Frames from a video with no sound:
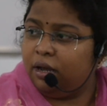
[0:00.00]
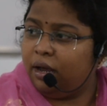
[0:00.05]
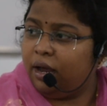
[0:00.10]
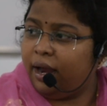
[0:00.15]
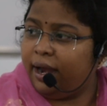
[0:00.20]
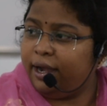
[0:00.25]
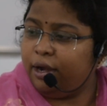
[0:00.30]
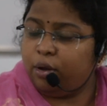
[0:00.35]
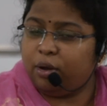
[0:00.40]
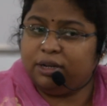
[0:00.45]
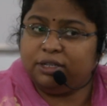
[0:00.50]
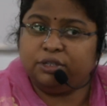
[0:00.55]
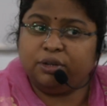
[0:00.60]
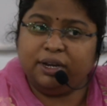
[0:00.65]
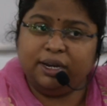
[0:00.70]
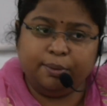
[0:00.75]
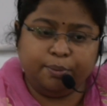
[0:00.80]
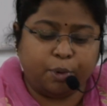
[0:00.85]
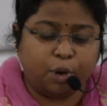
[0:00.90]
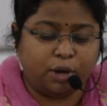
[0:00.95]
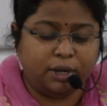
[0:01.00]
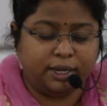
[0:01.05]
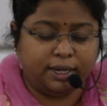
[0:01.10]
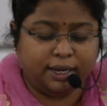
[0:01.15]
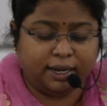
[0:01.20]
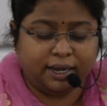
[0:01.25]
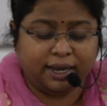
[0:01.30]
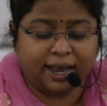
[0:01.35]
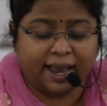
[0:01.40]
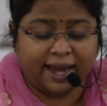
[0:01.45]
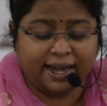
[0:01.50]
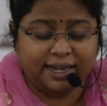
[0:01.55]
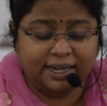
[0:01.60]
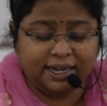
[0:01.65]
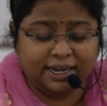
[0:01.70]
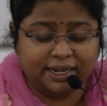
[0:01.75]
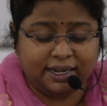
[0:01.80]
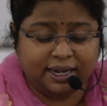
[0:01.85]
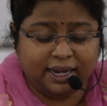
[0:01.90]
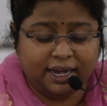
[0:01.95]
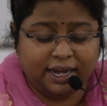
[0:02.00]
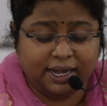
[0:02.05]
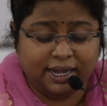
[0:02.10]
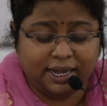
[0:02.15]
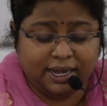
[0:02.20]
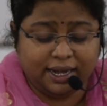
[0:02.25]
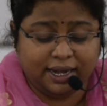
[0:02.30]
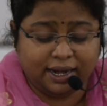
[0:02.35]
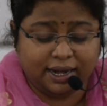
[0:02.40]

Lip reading: and also in polity. Kindly read